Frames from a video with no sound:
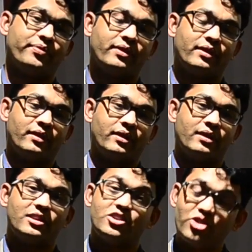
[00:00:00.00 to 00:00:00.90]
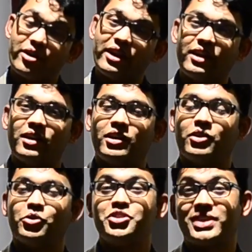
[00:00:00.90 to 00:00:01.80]
The journey
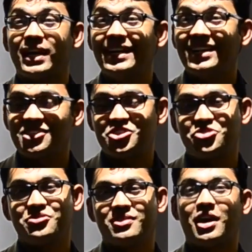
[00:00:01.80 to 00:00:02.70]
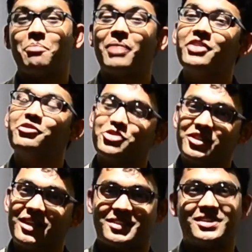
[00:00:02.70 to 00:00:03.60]
which shall lead us to a bright future
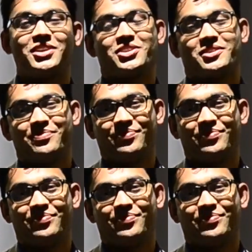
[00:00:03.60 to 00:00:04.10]
destination.